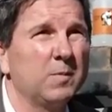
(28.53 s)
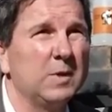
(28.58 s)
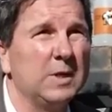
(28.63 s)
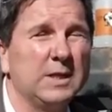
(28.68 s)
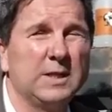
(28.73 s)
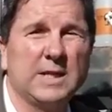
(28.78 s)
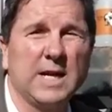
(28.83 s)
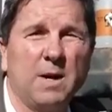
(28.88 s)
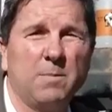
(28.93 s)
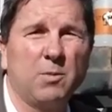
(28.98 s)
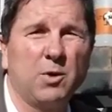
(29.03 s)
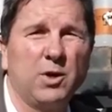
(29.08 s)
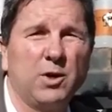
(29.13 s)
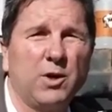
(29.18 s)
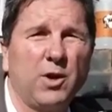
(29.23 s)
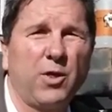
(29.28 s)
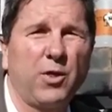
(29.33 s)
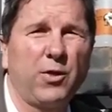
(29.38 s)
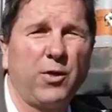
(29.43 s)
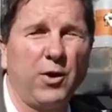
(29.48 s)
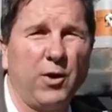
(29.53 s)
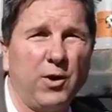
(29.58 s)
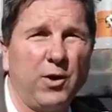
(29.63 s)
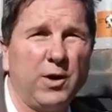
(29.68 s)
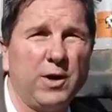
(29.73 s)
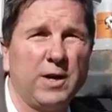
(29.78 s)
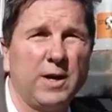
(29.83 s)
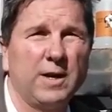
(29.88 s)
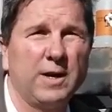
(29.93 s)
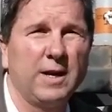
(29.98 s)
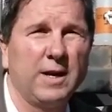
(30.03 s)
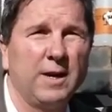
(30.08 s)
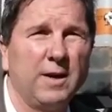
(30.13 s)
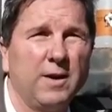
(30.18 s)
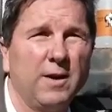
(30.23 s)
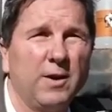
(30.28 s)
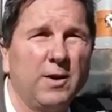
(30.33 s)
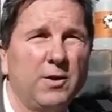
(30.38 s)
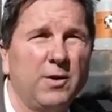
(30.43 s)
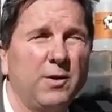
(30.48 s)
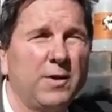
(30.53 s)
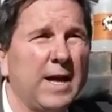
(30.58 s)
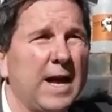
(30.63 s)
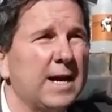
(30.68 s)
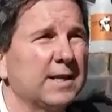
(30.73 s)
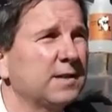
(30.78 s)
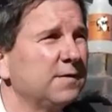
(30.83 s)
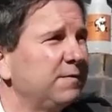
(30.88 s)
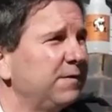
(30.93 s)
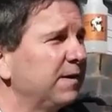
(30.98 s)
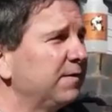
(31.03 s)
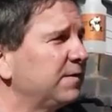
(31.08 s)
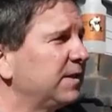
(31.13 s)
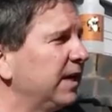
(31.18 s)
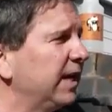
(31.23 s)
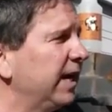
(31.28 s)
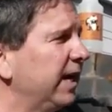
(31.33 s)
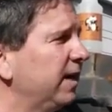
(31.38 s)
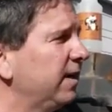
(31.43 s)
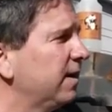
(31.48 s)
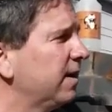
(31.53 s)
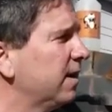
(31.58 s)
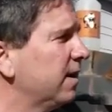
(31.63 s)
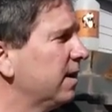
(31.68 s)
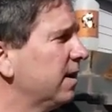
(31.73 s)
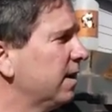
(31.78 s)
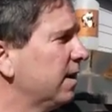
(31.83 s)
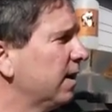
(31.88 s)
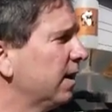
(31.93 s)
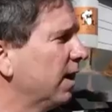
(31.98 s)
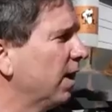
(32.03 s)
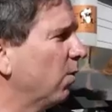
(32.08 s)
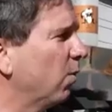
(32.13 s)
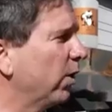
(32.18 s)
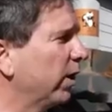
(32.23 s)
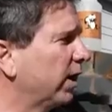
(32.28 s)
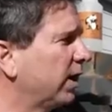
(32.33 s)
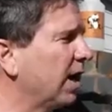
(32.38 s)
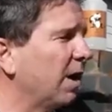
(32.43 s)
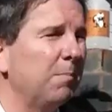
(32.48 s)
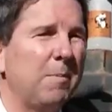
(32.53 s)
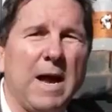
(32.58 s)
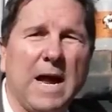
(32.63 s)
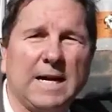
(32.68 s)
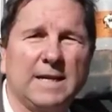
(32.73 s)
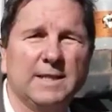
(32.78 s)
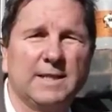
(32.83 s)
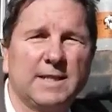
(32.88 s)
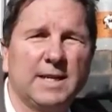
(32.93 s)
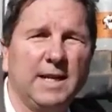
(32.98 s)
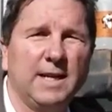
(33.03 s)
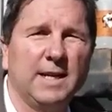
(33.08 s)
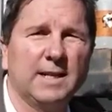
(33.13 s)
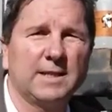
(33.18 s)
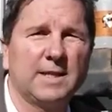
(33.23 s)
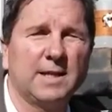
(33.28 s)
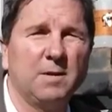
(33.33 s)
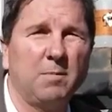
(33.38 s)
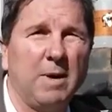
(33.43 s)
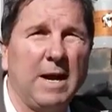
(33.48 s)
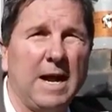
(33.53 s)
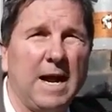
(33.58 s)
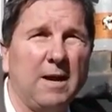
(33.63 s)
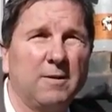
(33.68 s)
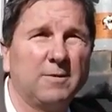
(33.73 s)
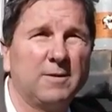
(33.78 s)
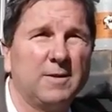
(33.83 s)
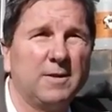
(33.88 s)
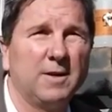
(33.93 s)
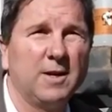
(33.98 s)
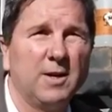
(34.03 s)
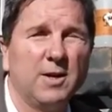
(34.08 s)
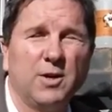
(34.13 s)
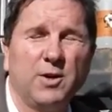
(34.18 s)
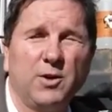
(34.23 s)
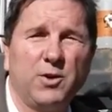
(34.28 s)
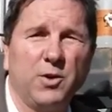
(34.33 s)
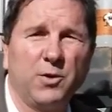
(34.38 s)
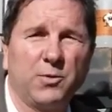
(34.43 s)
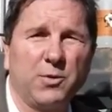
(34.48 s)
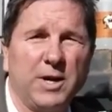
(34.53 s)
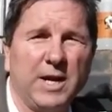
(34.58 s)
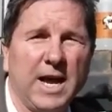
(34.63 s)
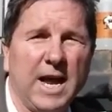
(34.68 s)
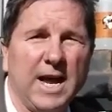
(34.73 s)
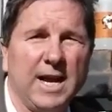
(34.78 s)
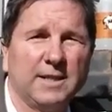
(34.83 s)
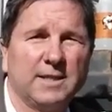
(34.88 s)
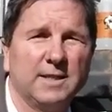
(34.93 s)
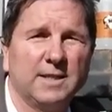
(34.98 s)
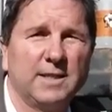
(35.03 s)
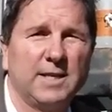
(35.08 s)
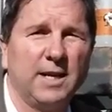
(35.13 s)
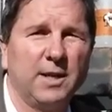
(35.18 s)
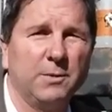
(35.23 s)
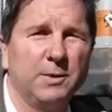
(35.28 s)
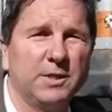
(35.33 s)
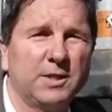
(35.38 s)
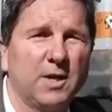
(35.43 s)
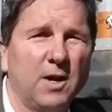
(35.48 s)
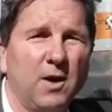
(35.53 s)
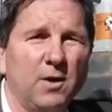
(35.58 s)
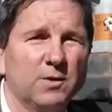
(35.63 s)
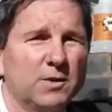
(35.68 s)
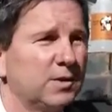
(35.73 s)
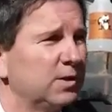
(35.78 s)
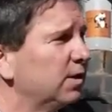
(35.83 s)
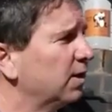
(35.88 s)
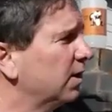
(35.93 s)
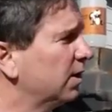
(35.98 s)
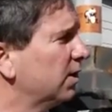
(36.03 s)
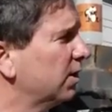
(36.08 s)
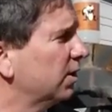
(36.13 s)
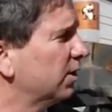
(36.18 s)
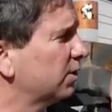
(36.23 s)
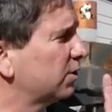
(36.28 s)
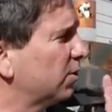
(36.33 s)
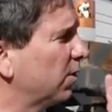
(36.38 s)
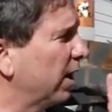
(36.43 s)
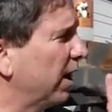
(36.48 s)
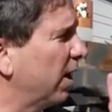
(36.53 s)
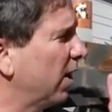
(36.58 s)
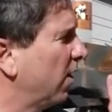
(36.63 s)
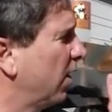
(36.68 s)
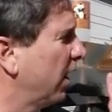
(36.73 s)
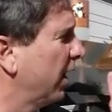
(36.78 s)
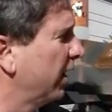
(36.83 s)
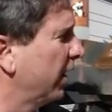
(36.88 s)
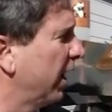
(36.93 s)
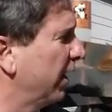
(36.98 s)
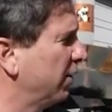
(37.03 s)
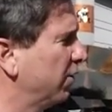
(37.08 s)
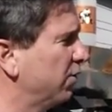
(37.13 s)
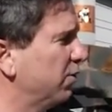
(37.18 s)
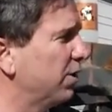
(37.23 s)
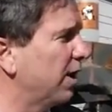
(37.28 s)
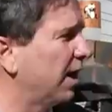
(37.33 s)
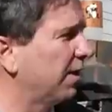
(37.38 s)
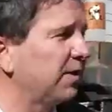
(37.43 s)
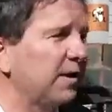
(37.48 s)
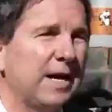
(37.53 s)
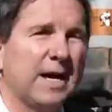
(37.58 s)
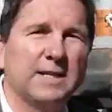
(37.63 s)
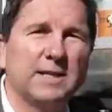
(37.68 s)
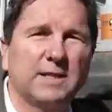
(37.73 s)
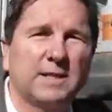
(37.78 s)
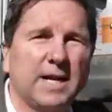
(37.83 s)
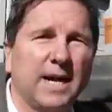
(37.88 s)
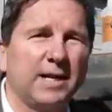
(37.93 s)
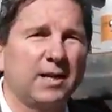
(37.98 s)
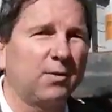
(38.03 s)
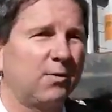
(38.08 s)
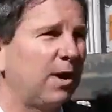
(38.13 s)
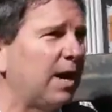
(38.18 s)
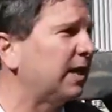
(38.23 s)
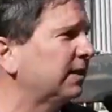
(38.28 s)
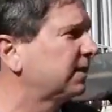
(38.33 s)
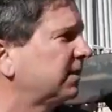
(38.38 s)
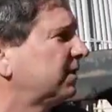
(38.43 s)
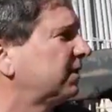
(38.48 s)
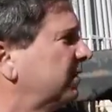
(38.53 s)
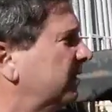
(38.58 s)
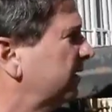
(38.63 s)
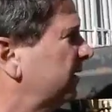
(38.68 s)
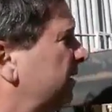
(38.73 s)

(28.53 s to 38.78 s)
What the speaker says: December 3rd, 2015, and we're going to come back and see this in about 2 or 3 days and see the results. So I do nothing, I just take the rust,